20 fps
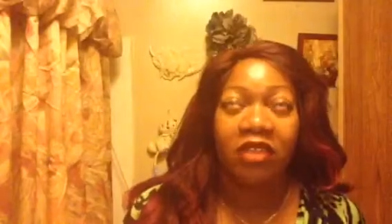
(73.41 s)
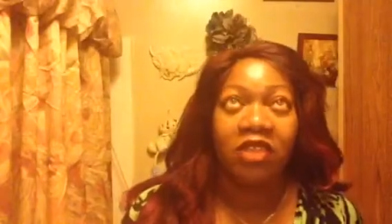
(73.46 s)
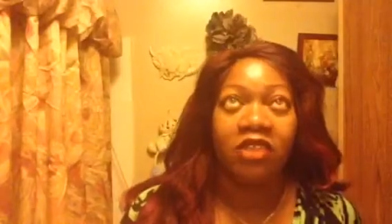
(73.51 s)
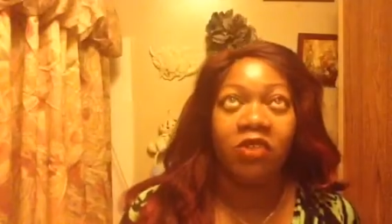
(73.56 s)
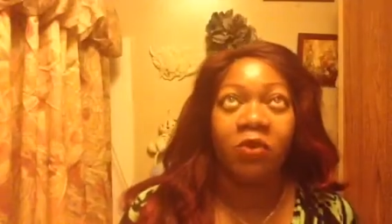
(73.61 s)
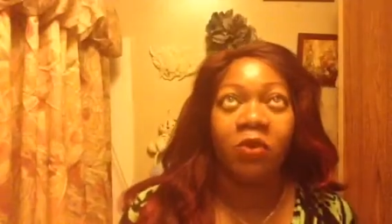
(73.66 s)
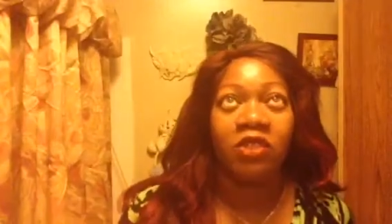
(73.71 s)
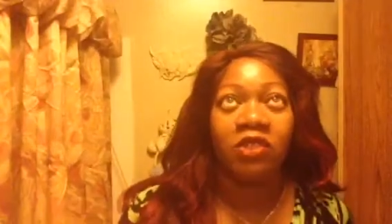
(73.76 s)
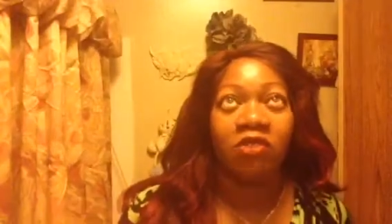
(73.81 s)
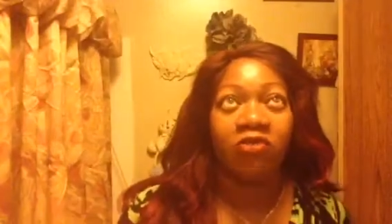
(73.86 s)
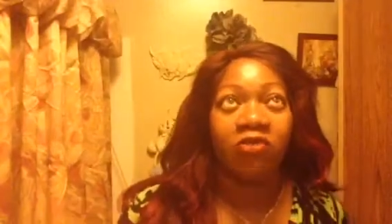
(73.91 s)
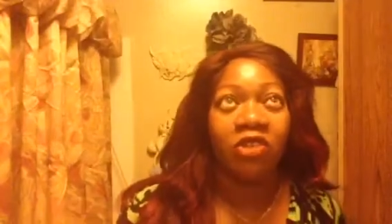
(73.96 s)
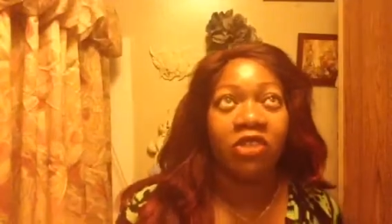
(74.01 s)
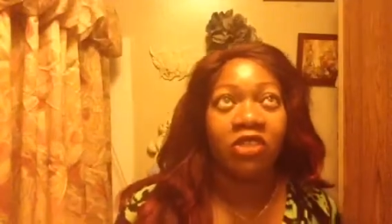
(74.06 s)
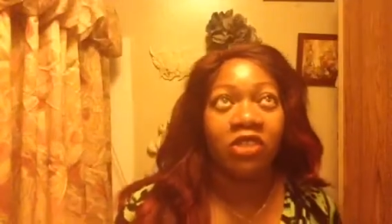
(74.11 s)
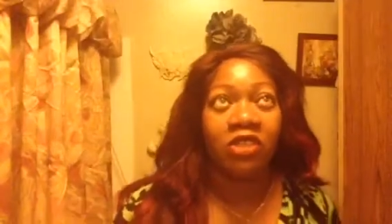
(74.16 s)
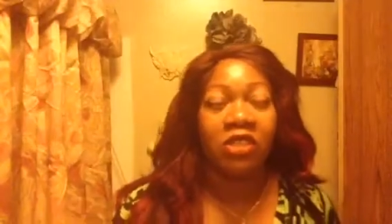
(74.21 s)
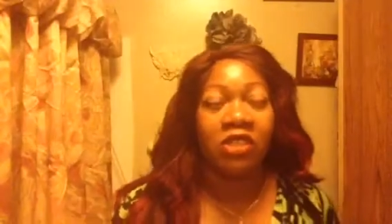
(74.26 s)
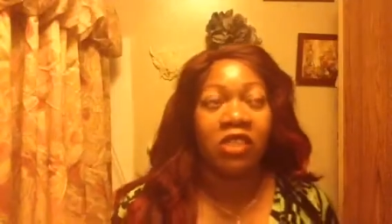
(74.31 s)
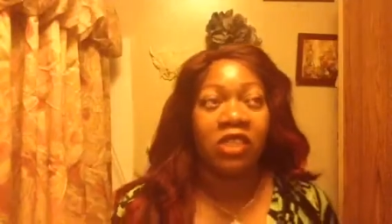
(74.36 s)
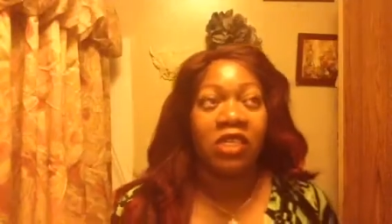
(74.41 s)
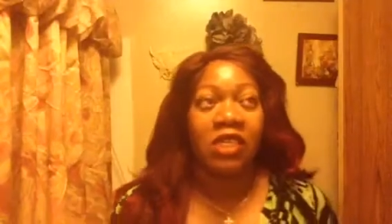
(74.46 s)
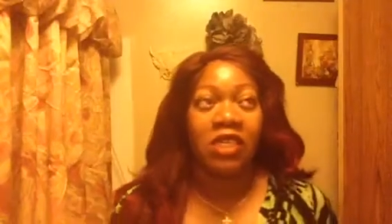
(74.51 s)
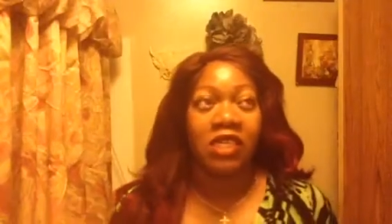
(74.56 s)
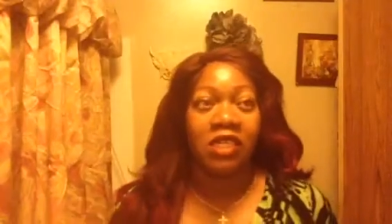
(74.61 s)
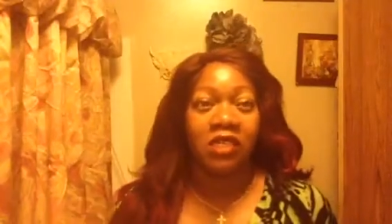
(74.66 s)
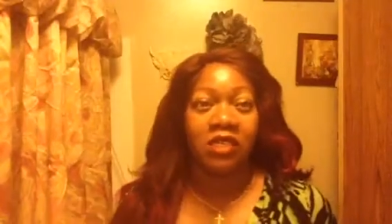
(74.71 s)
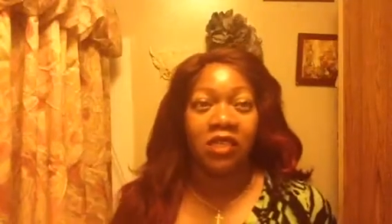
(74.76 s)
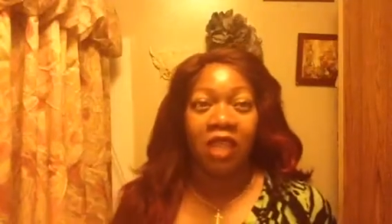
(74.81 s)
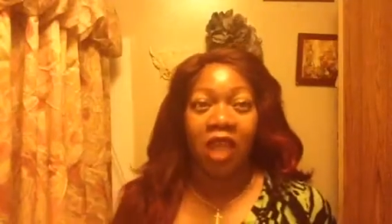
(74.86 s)
This was
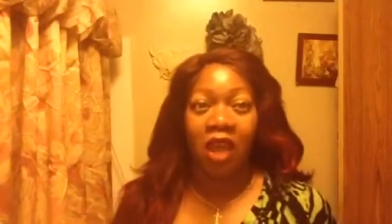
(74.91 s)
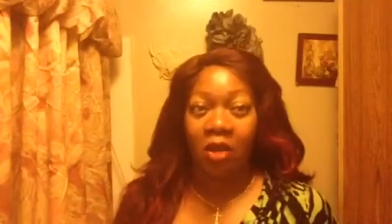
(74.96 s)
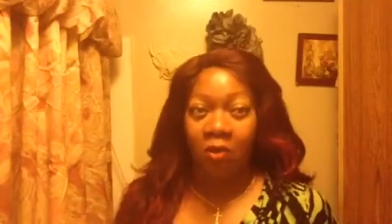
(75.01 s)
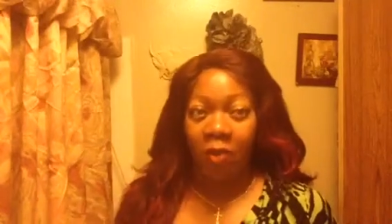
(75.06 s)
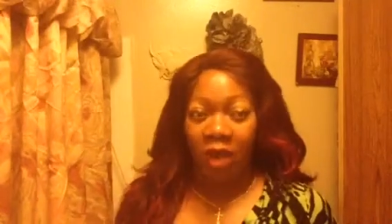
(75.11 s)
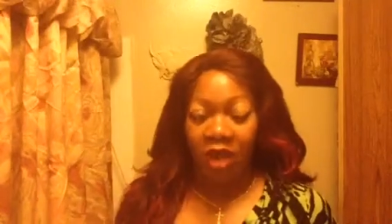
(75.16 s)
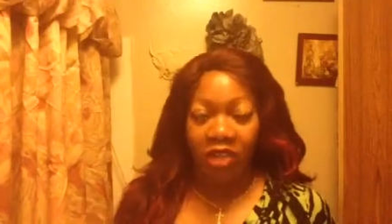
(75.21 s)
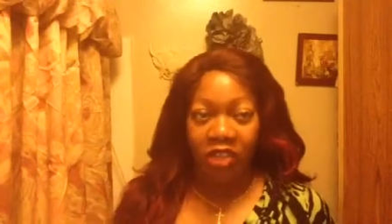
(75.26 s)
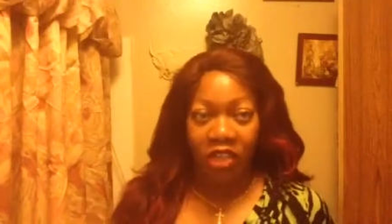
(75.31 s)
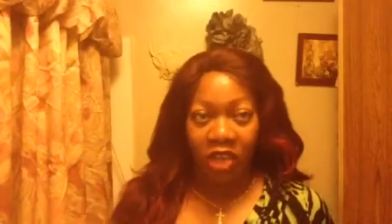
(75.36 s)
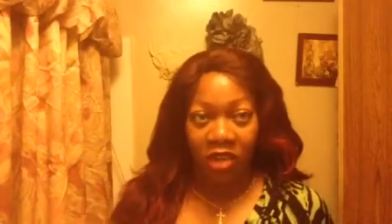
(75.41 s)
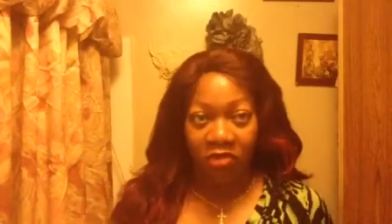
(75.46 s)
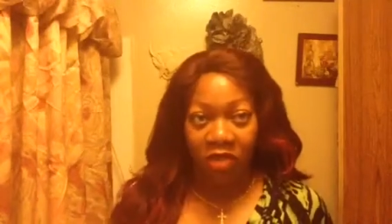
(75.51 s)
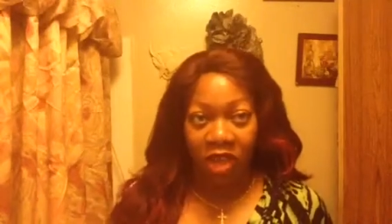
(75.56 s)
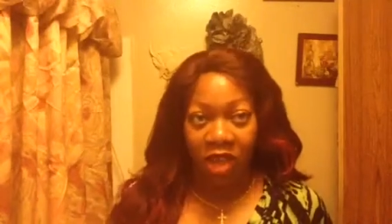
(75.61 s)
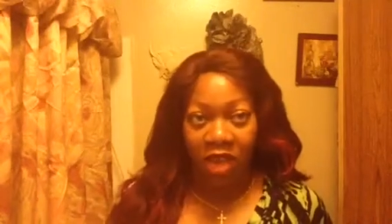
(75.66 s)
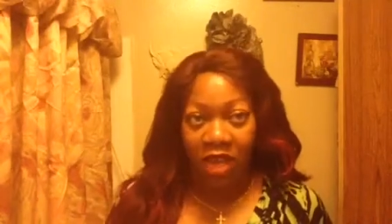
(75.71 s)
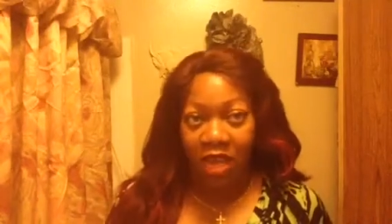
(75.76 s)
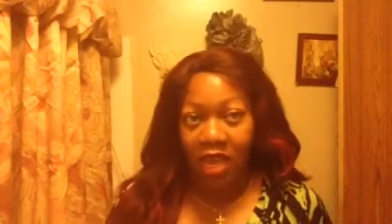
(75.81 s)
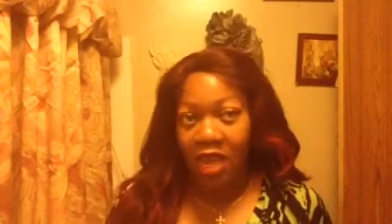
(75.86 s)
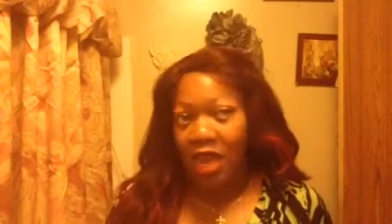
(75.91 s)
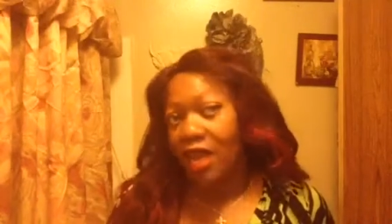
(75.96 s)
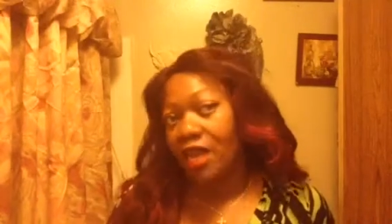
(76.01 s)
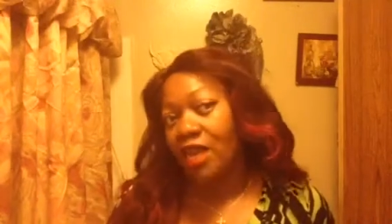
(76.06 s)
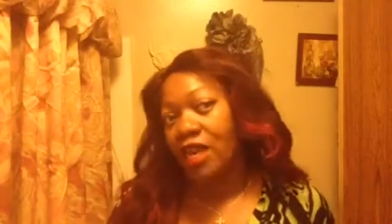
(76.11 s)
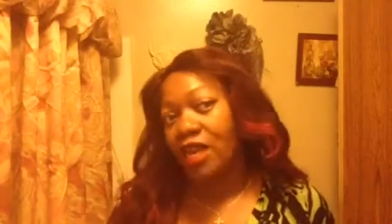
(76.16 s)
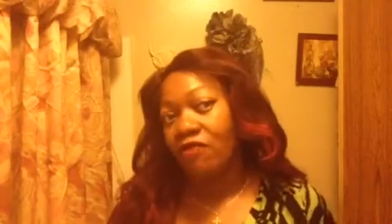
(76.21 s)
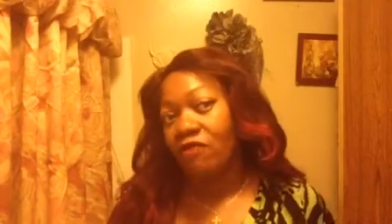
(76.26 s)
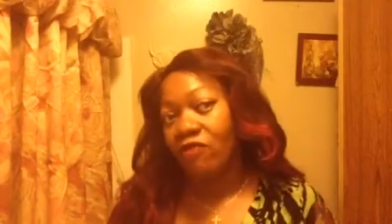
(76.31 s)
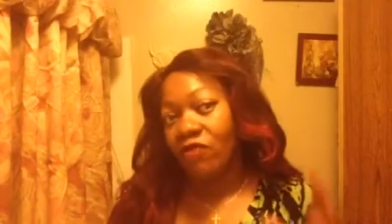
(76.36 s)
originally styled by JReady,
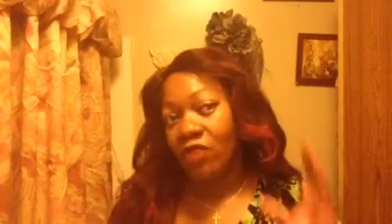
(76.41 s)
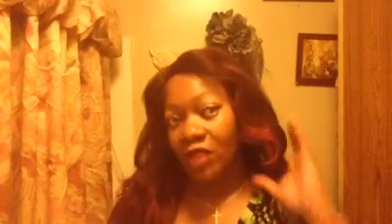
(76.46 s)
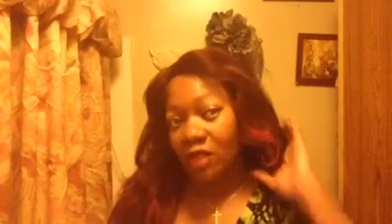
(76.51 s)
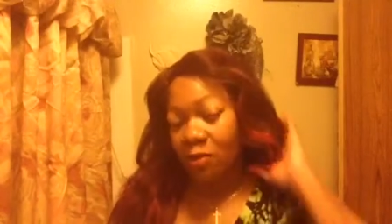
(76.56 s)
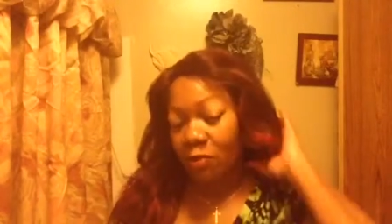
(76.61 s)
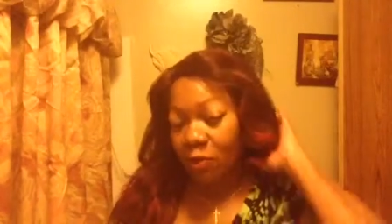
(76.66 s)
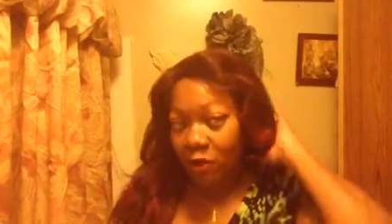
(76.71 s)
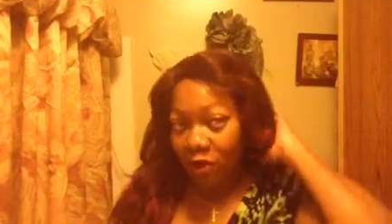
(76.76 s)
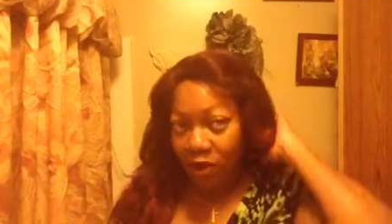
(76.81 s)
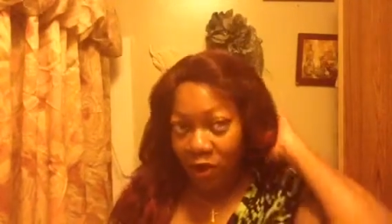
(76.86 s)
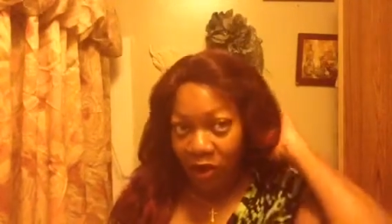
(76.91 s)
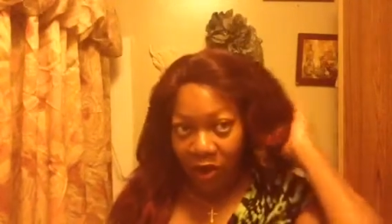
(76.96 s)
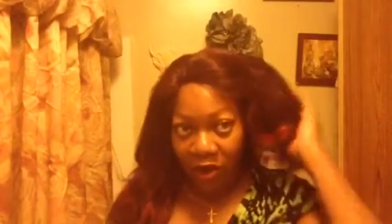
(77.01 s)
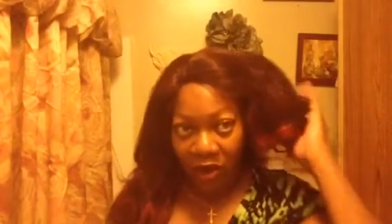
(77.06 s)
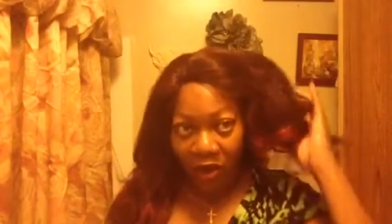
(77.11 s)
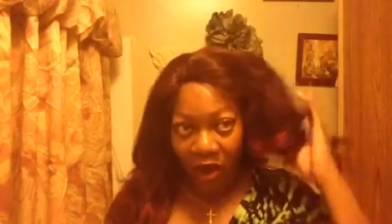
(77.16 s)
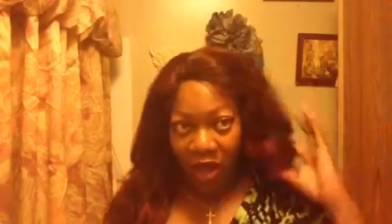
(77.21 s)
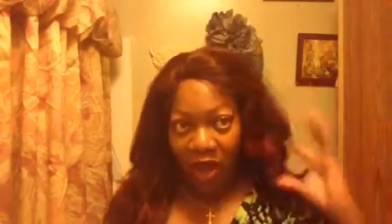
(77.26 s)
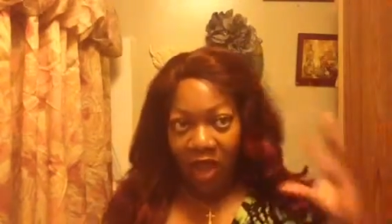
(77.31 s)
and then Philly put her